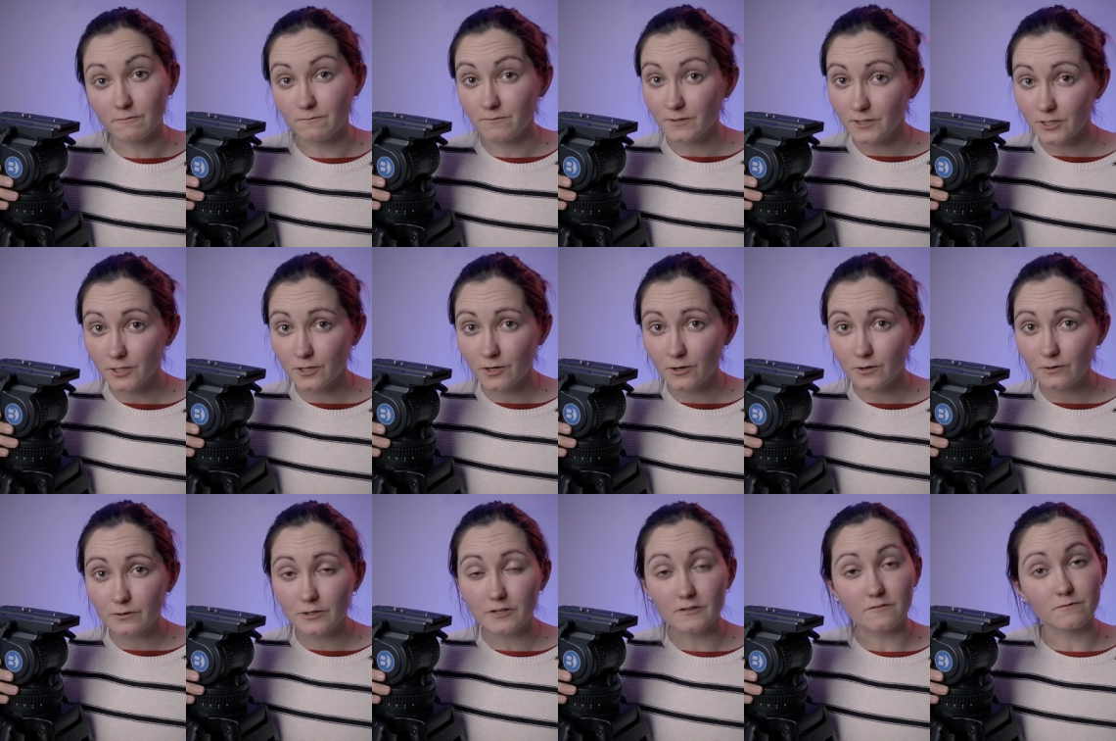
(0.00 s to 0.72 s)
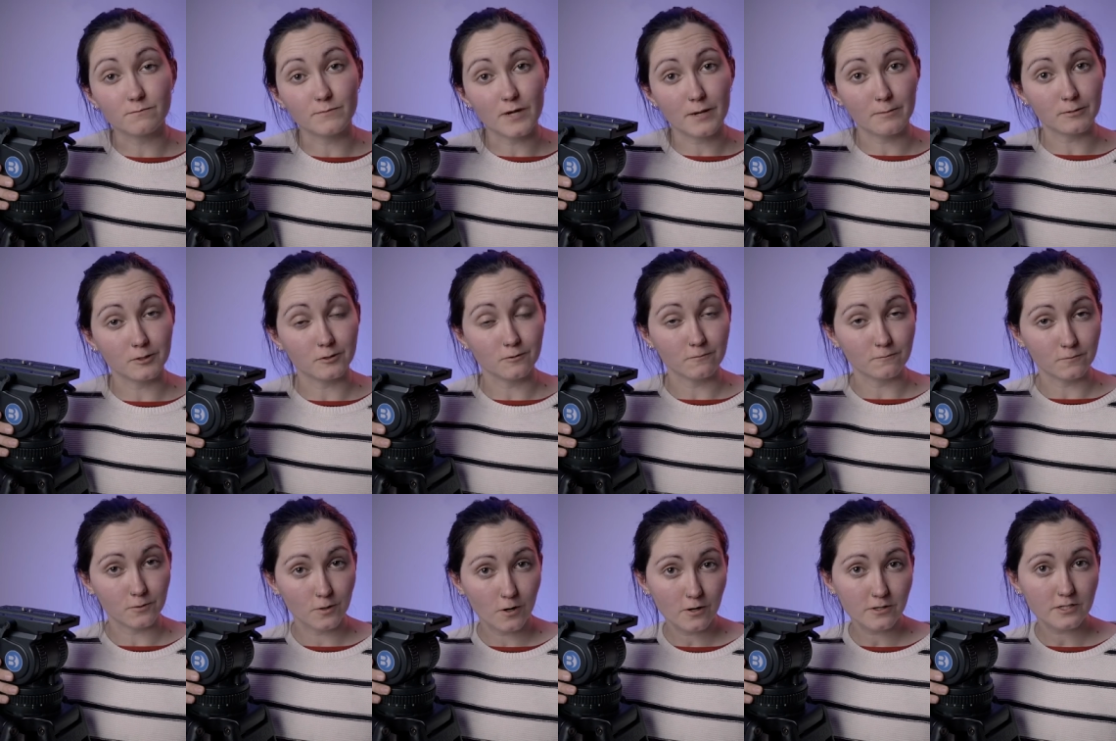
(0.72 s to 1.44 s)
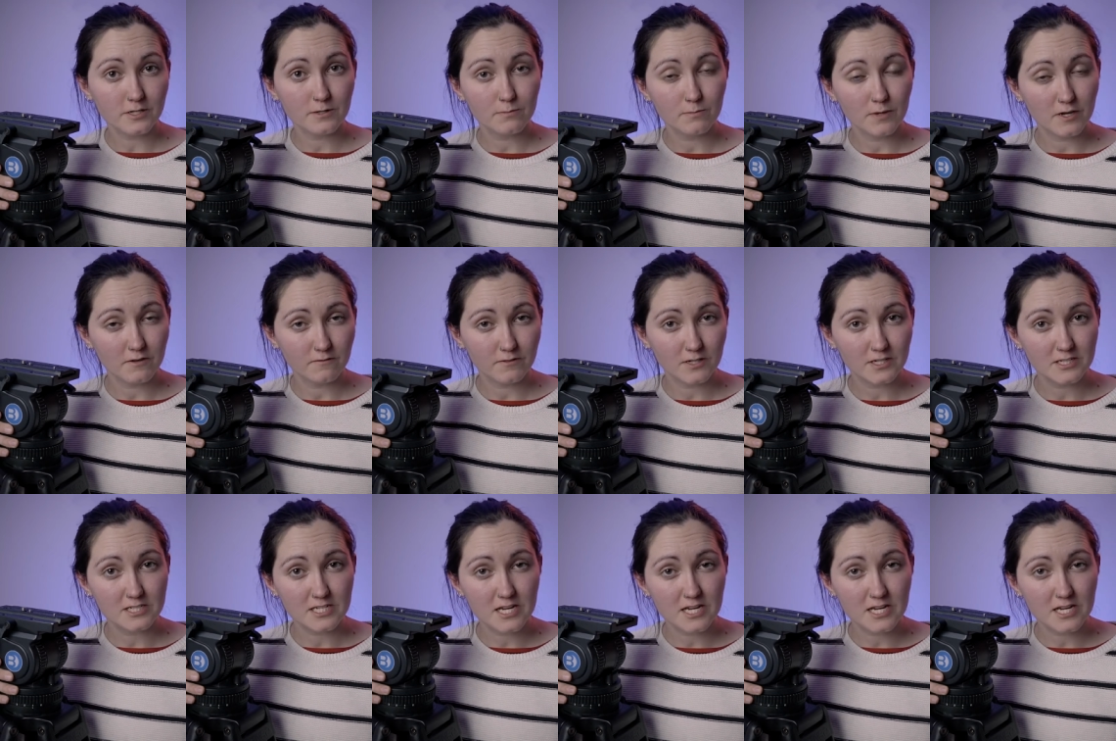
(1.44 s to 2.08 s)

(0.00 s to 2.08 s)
video if maybe you've got a B V